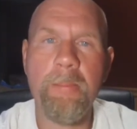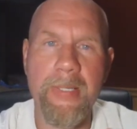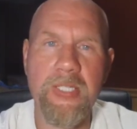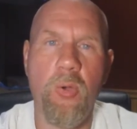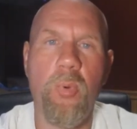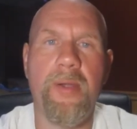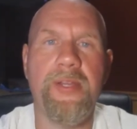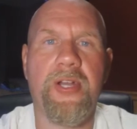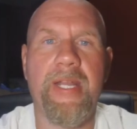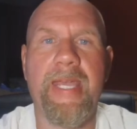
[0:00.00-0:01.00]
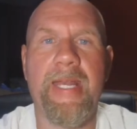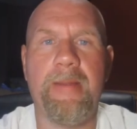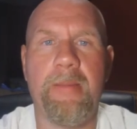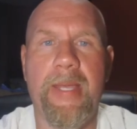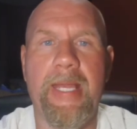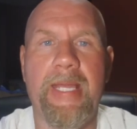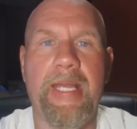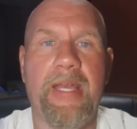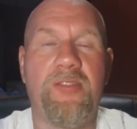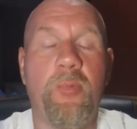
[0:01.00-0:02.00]
but don't worry, you're going to get it at the beginning
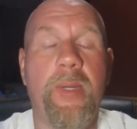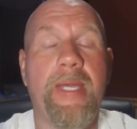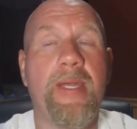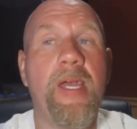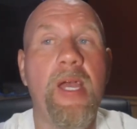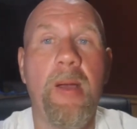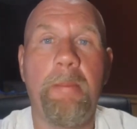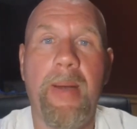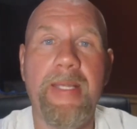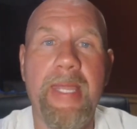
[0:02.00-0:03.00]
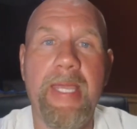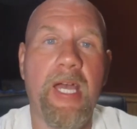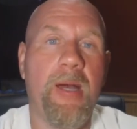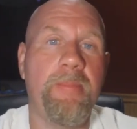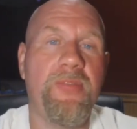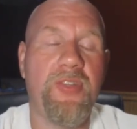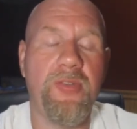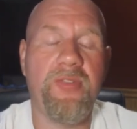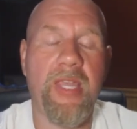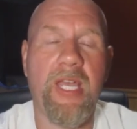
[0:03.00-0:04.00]
of next week. Monday comes,
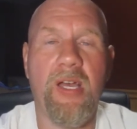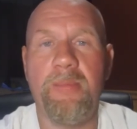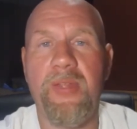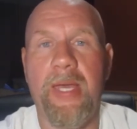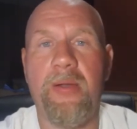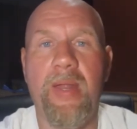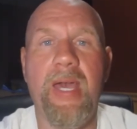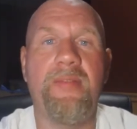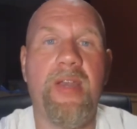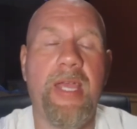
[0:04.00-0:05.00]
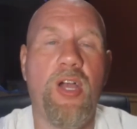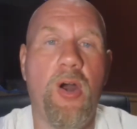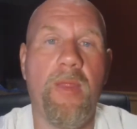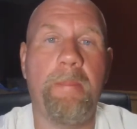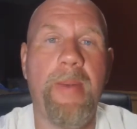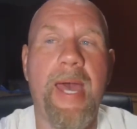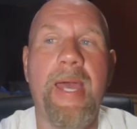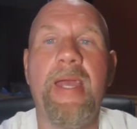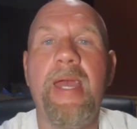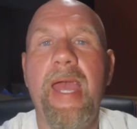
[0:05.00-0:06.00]
Tuesday comes, I don't have it. I call them
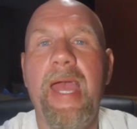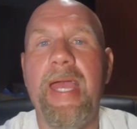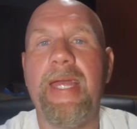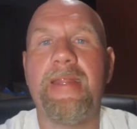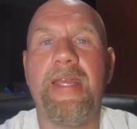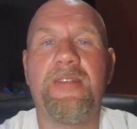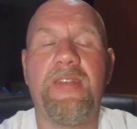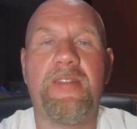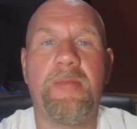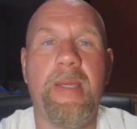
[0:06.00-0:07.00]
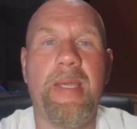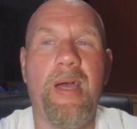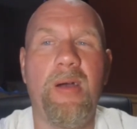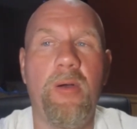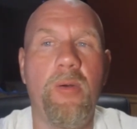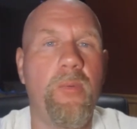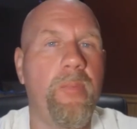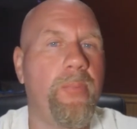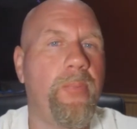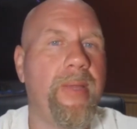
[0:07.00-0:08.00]
back, and they said to me, oh,
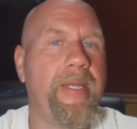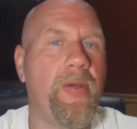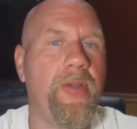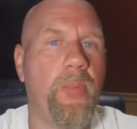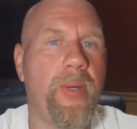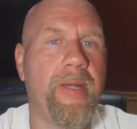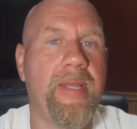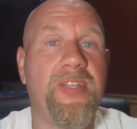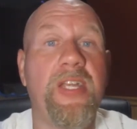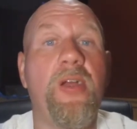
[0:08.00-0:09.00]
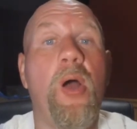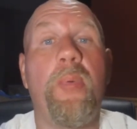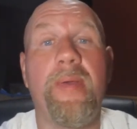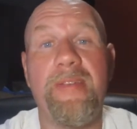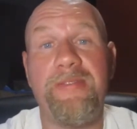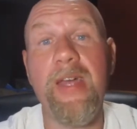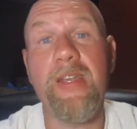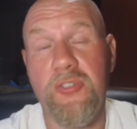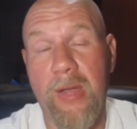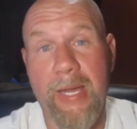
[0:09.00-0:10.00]
we don't know where it is. Here, oh, we
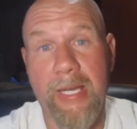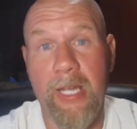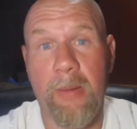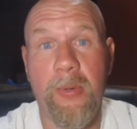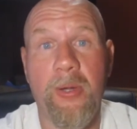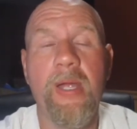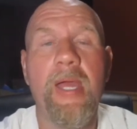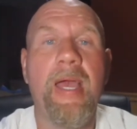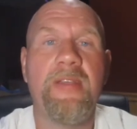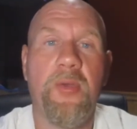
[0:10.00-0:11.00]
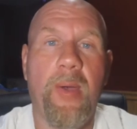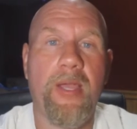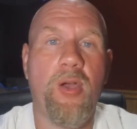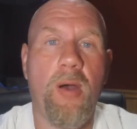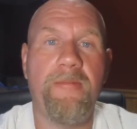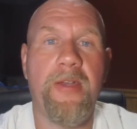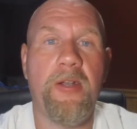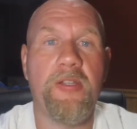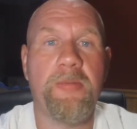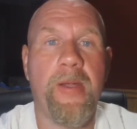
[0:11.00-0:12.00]
found a tracking number. So I called
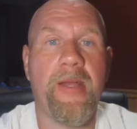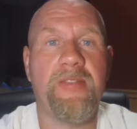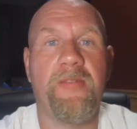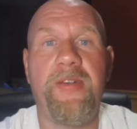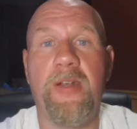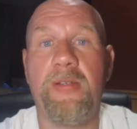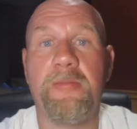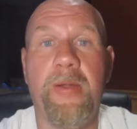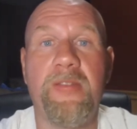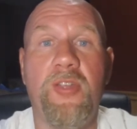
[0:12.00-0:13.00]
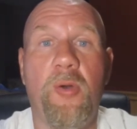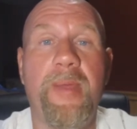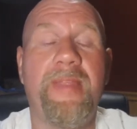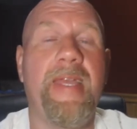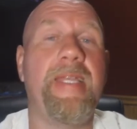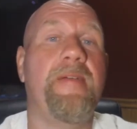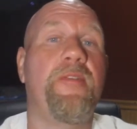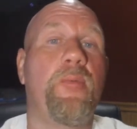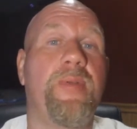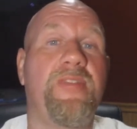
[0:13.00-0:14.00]
Federal Express, and Federal Express told me they
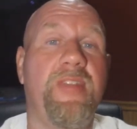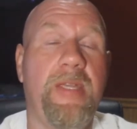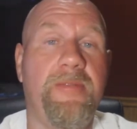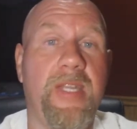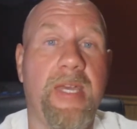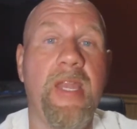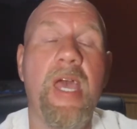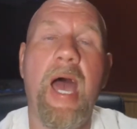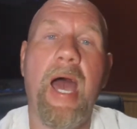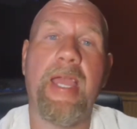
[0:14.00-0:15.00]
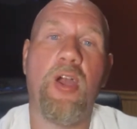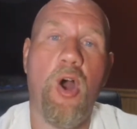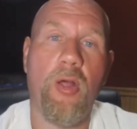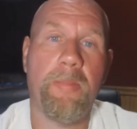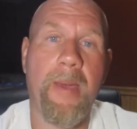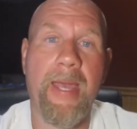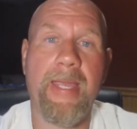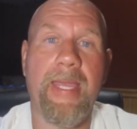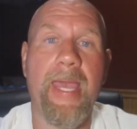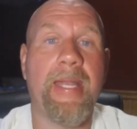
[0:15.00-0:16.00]
never received it. I called back
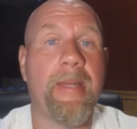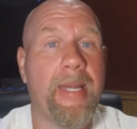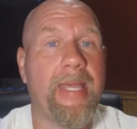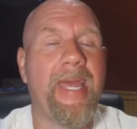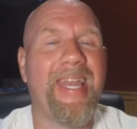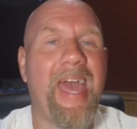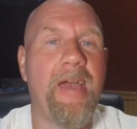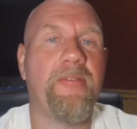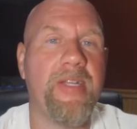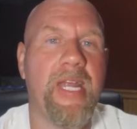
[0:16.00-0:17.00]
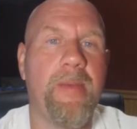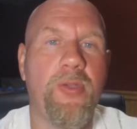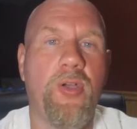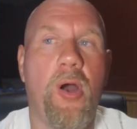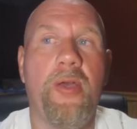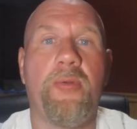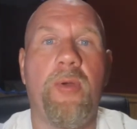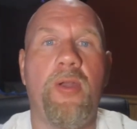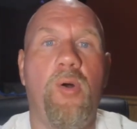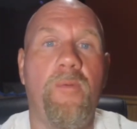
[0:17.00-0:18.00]
again, and again, every time you call, you're
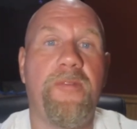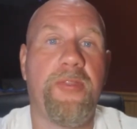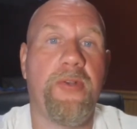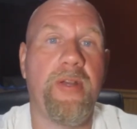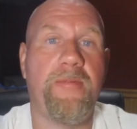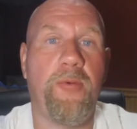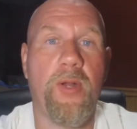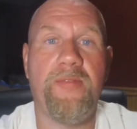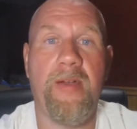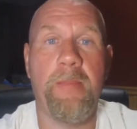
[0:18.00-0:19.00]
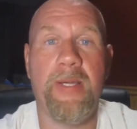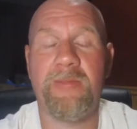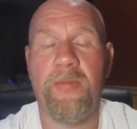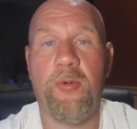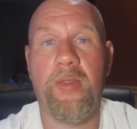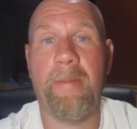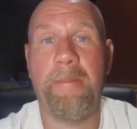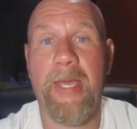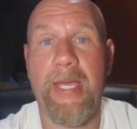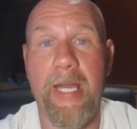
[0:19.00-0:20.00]
on hold for 30 to 45 minutes before they
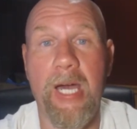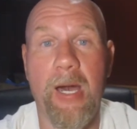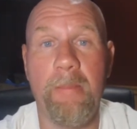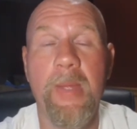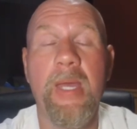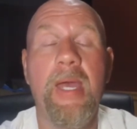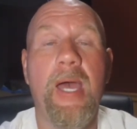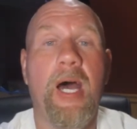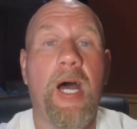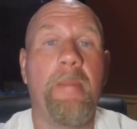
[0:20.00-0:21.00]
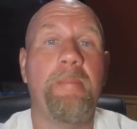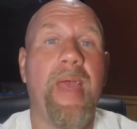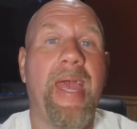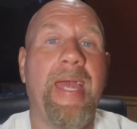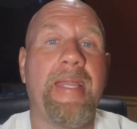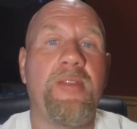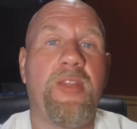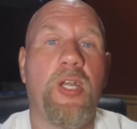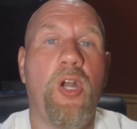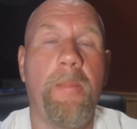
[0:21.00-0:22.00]
pick it up. And
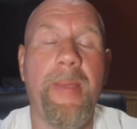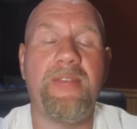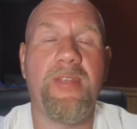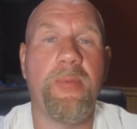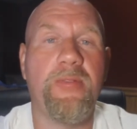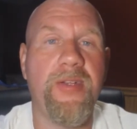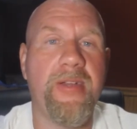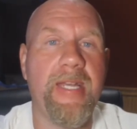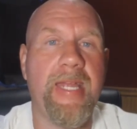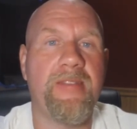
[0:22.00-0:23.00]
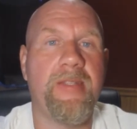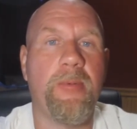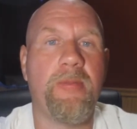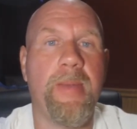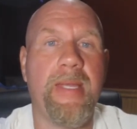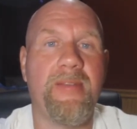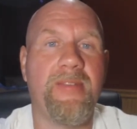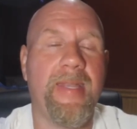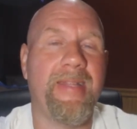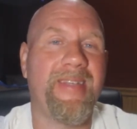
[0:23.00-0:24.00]
the girl basically was very nasty with me and
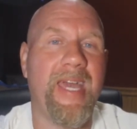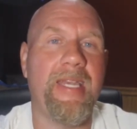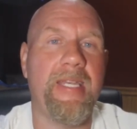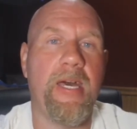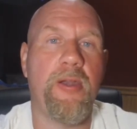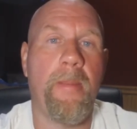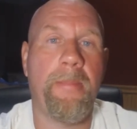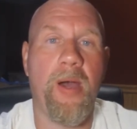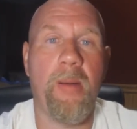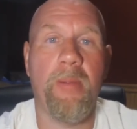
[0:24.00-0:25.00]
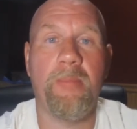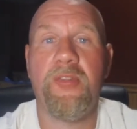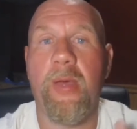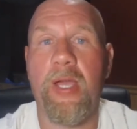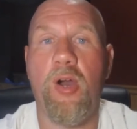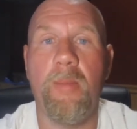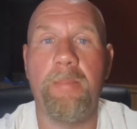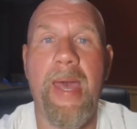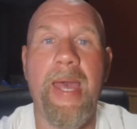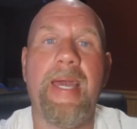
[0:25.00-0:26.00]
said, it's kind of not our problem. So I
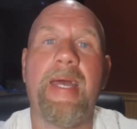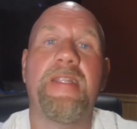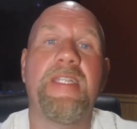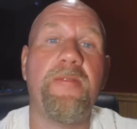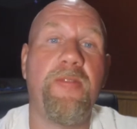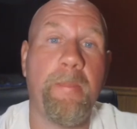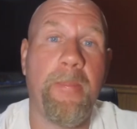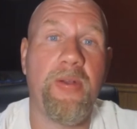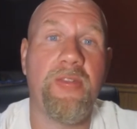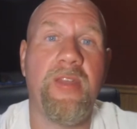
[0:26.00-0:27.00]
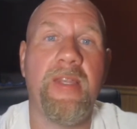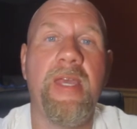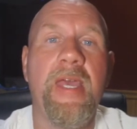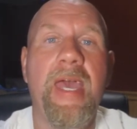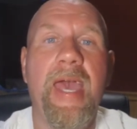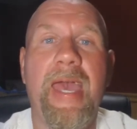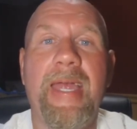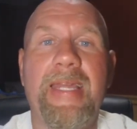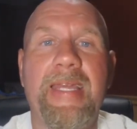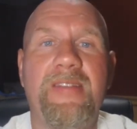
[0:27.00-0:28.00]
called back, got a different person,
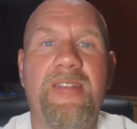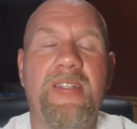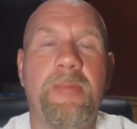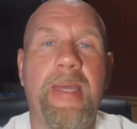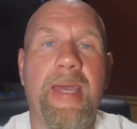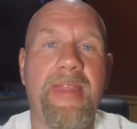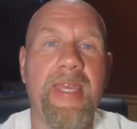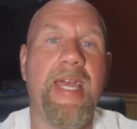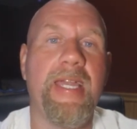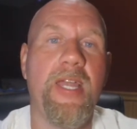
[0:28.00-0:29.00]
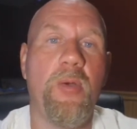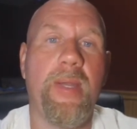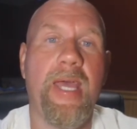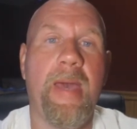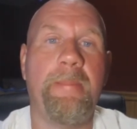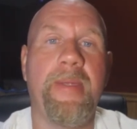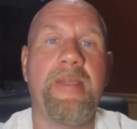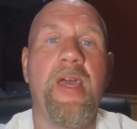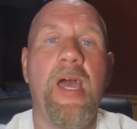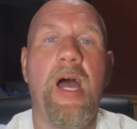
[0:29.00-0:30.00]
and he said to me, I think I know what happened.